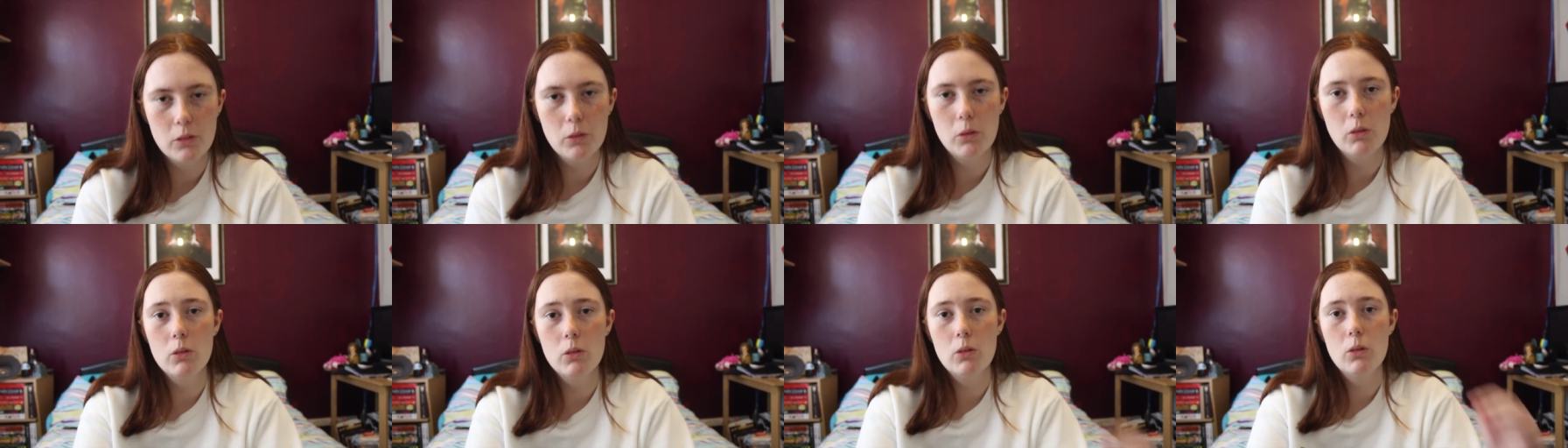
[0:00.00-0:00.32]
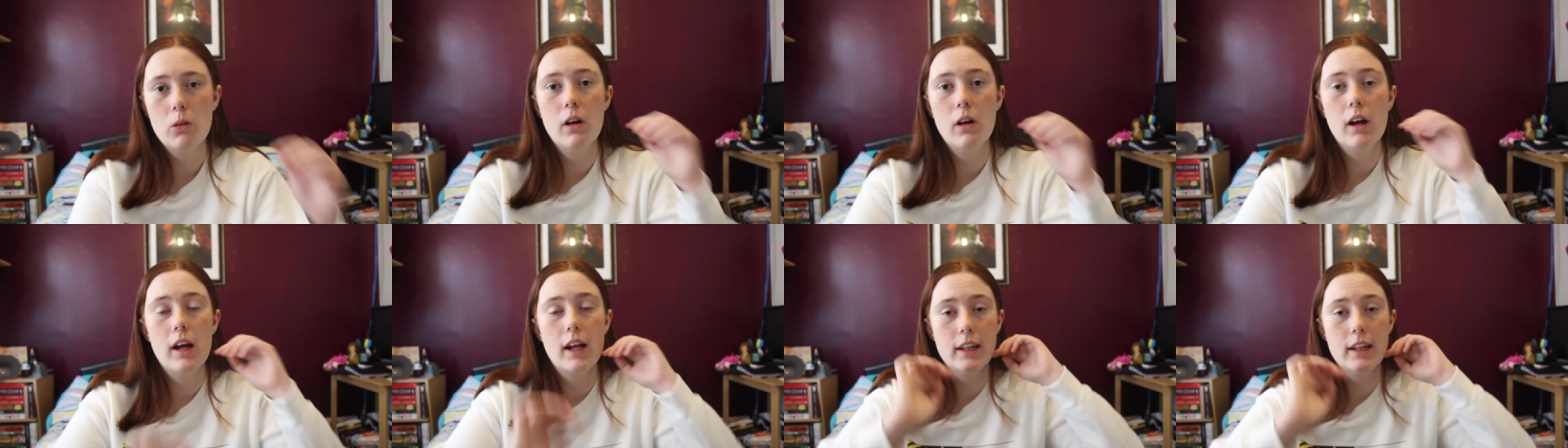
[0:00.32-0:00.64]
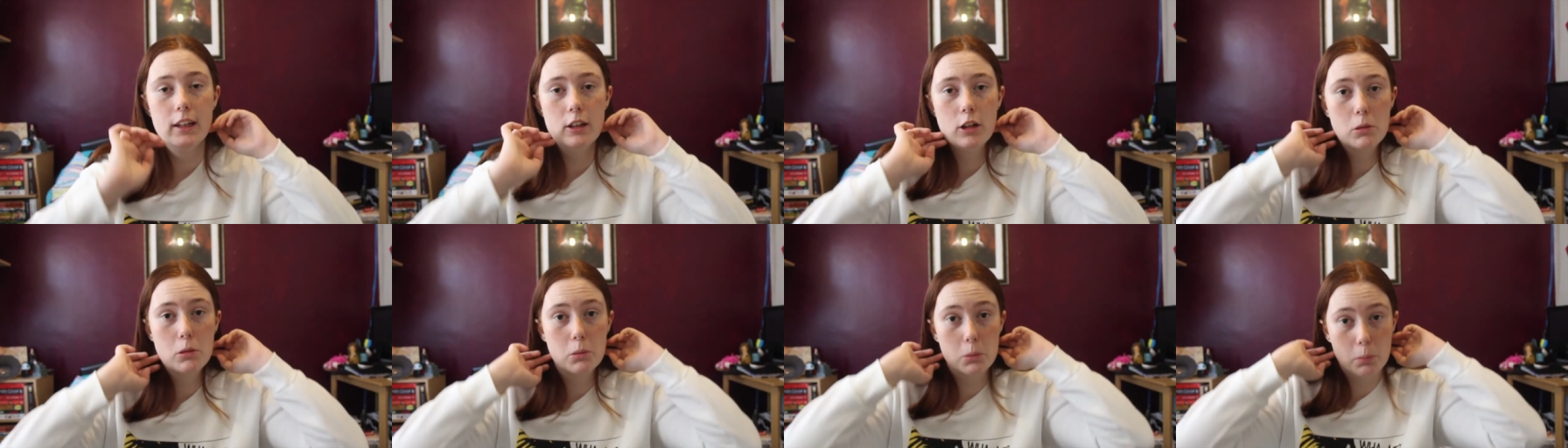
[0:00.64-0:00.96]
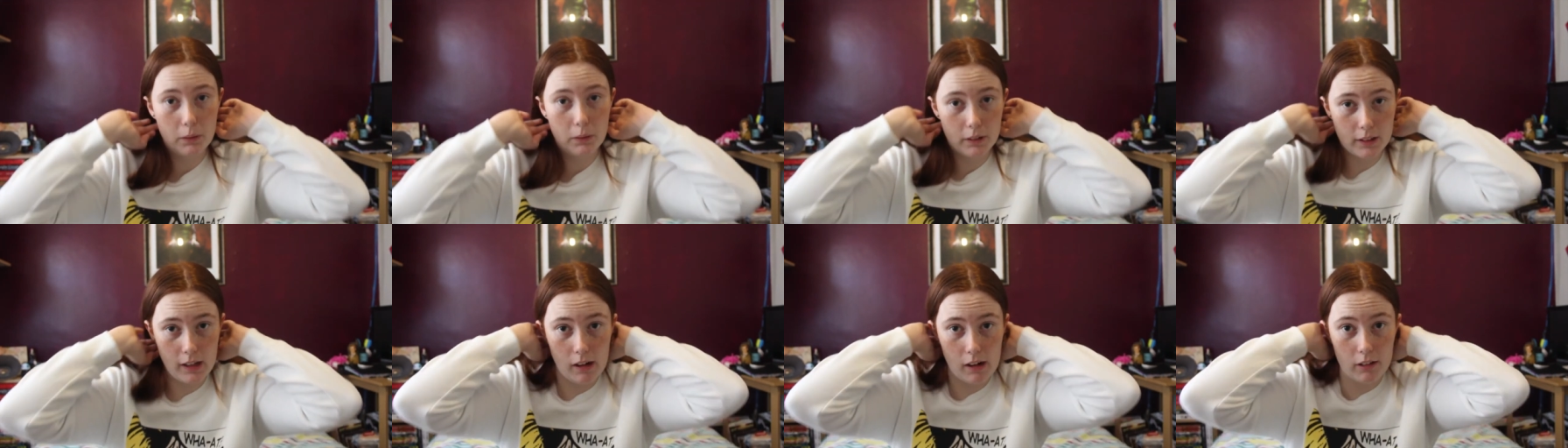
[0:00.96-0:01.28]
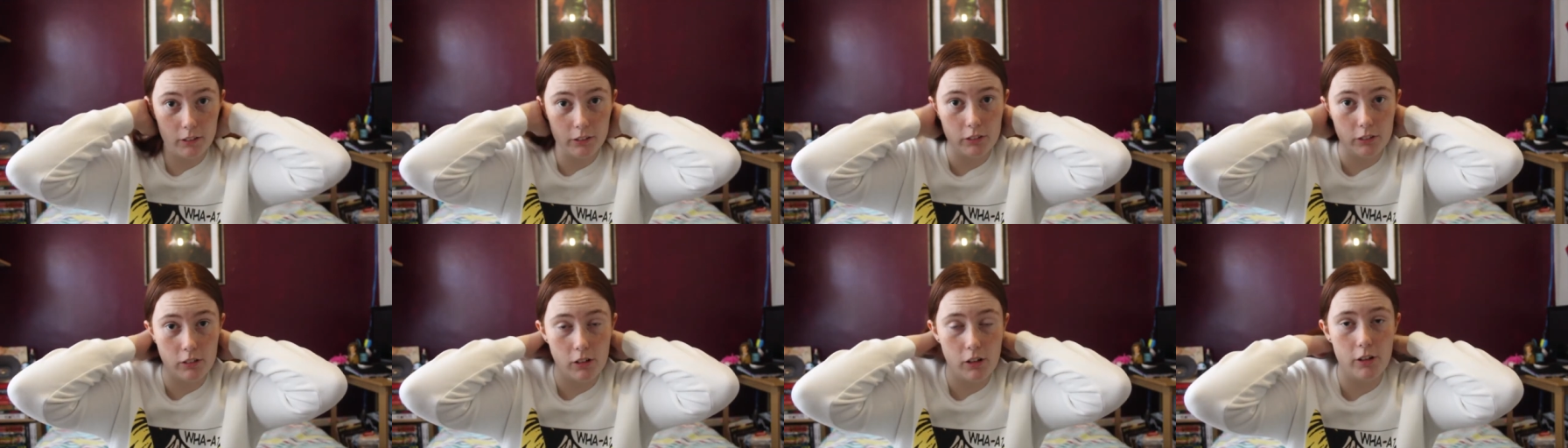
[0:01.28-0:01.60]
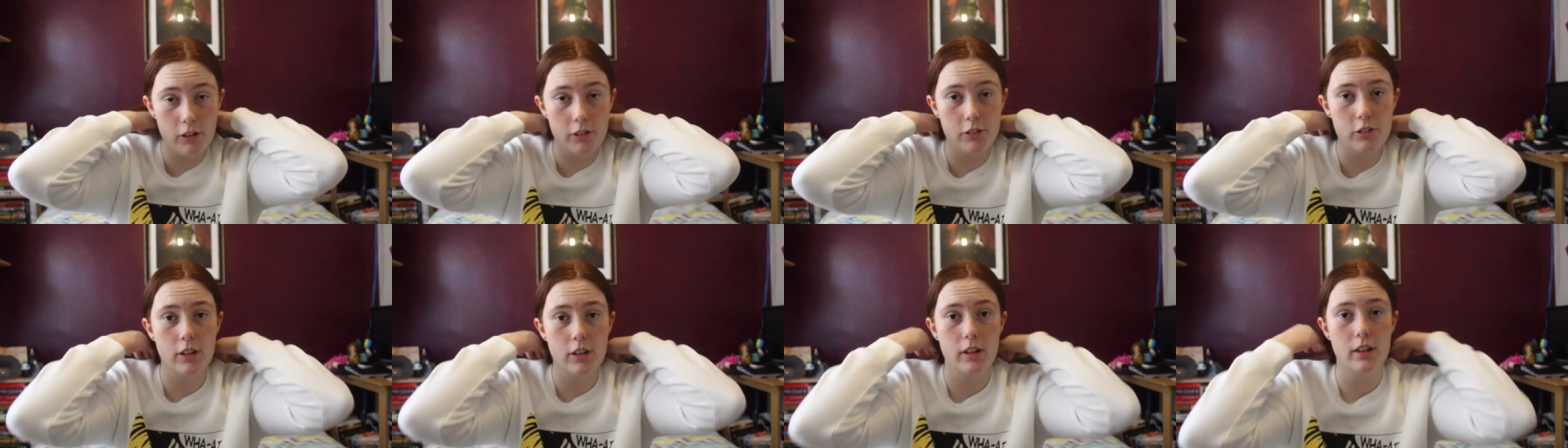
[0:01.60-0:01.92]
or any comic book character
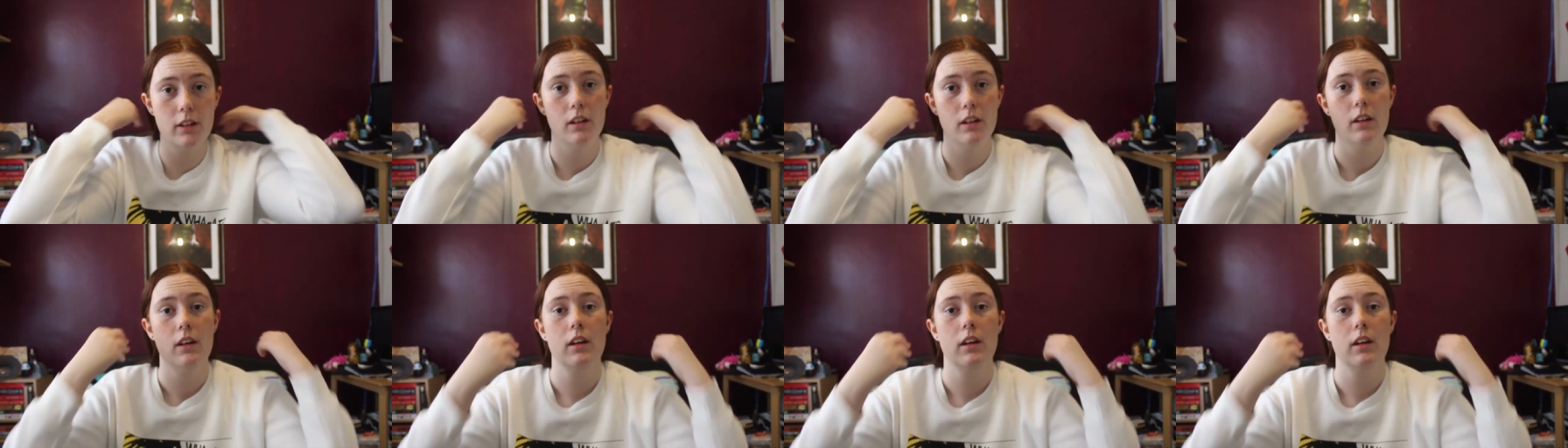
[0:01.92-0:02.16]
origin.